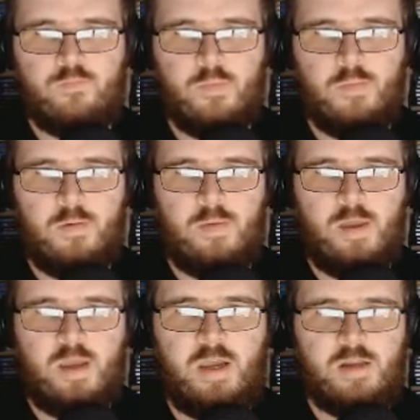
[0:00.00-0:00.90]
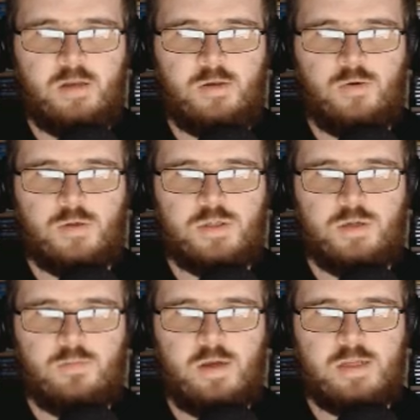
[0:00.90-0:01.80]
There might be a hidden door
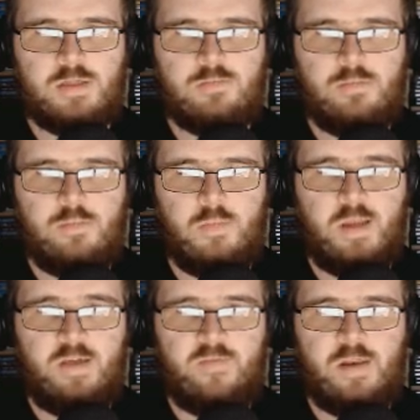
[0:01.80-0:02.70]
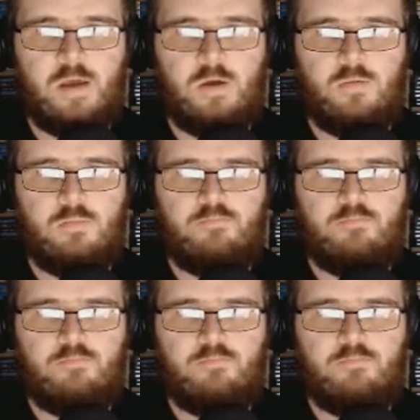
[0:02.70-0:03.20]
somewhere, you may never know.